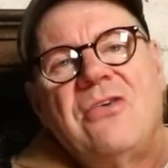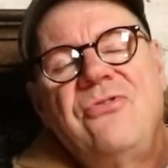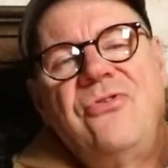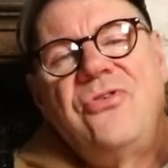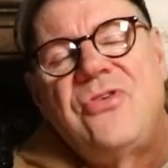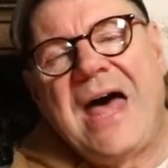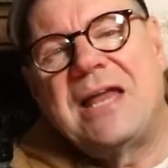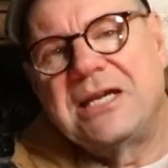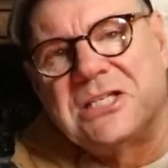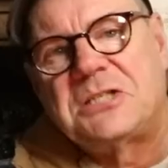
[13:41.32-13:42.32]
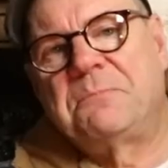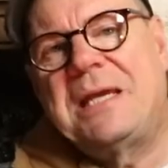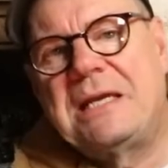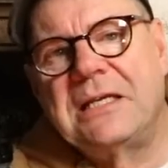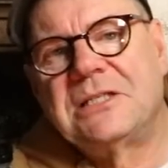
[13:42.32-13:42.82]
that
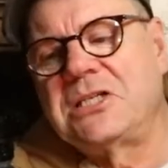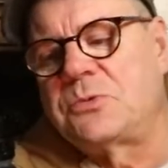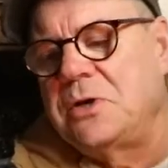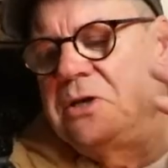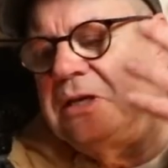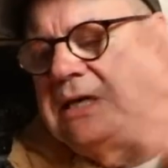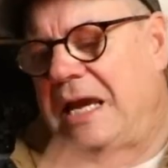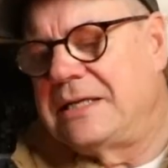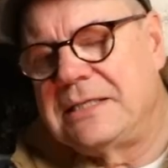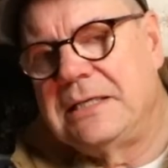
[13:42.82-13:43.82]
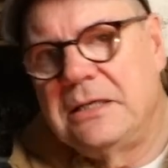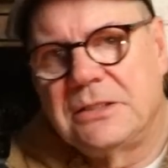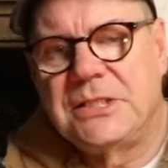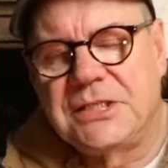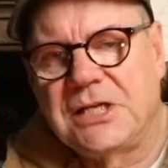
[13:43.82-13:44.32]
experience is what you're getting here
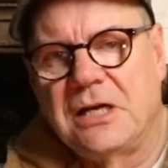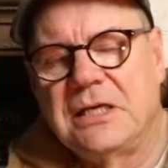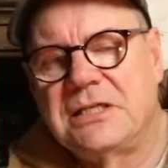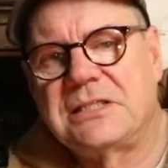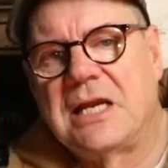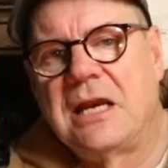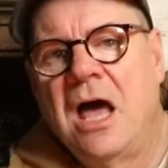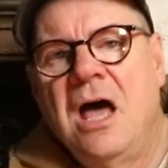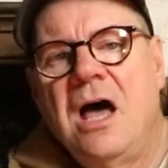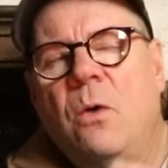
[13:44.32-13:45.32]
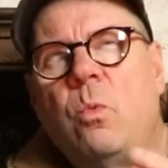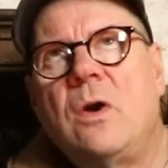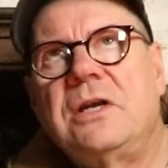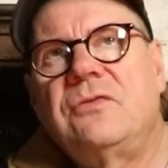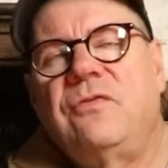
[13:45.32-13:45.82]
to a certain extent and
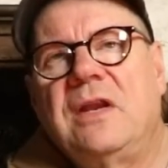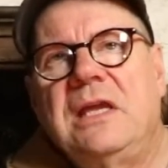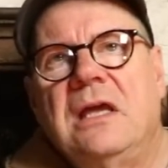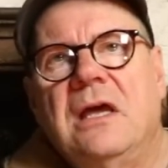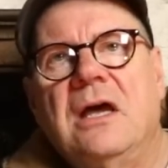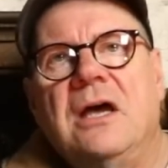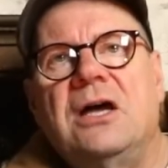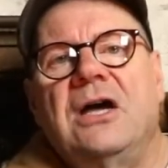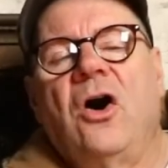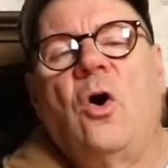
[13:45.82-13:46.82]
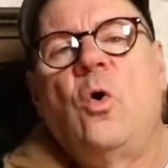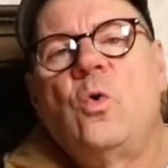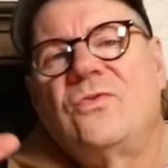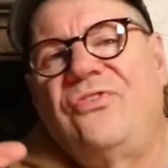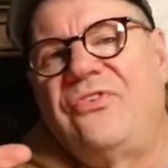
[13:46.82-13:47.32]
wonderfully
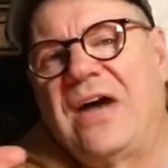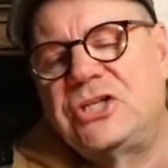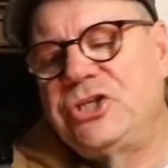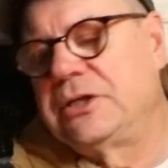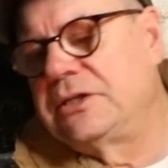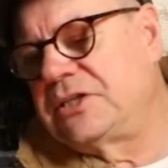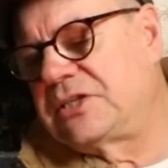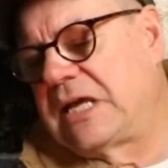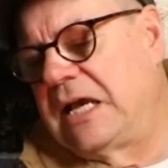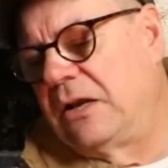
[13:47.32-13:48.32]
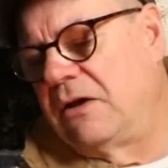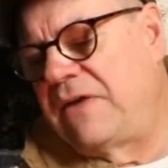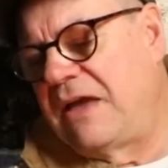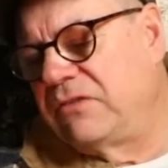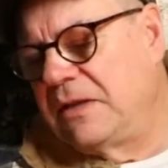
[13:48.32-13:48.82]
old-fashioned style of
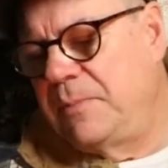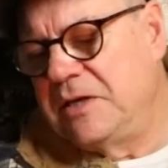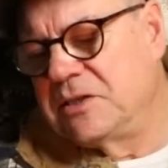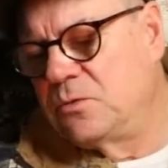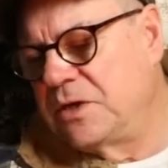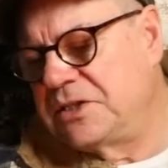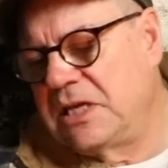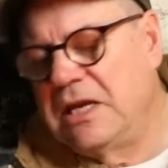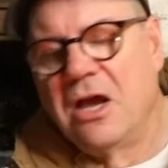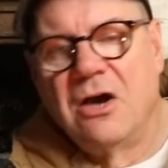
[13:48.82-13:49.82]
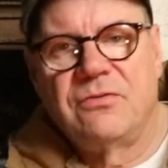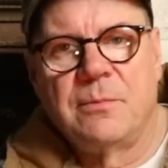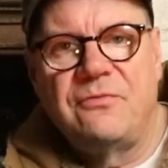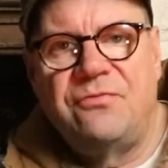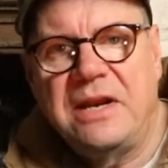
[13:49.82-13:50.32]
heavily peated whisky
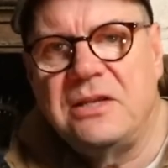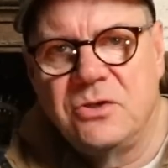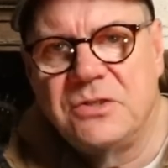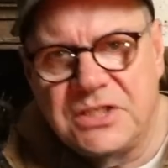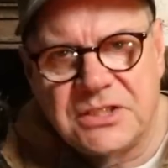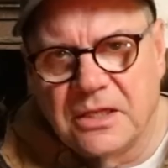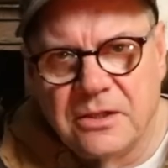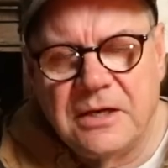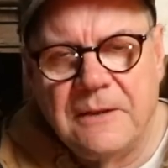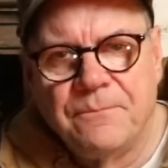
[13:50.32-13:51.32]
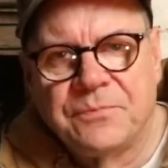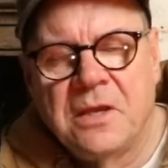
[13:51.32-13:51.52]
from a very new distillery